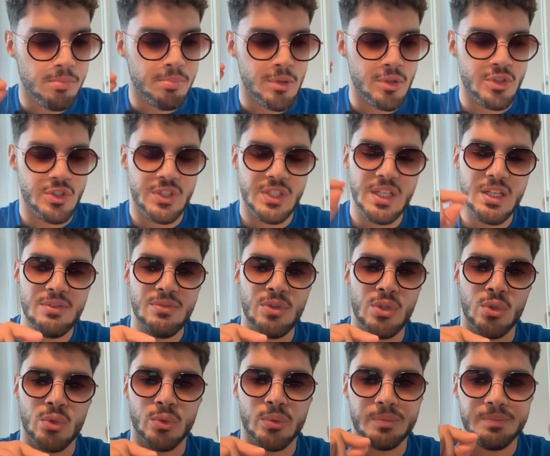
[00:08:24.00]
perceive
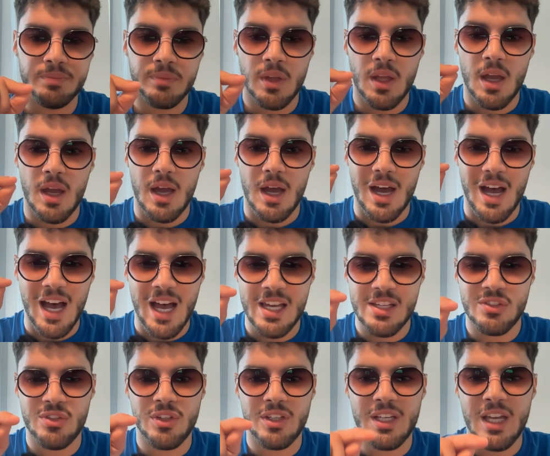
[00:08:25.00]
you
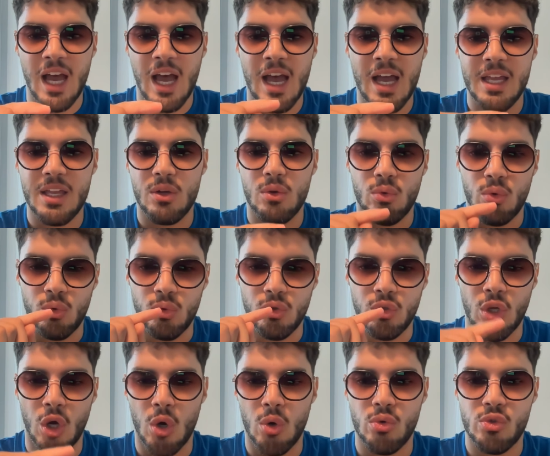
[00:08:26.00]
as the guy who
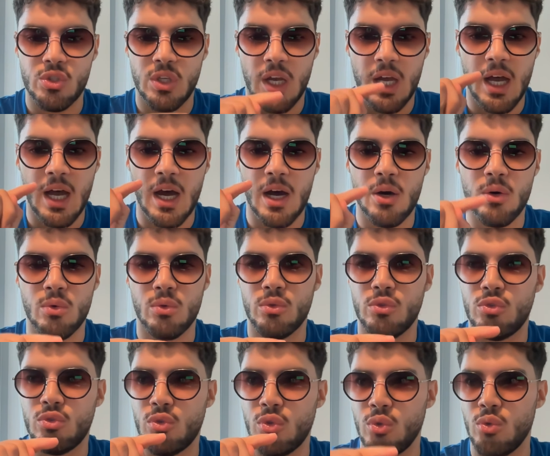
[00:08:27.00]
knows how
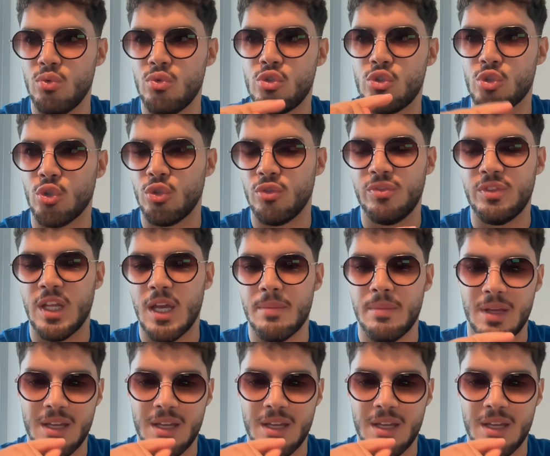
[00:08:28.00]
to serve them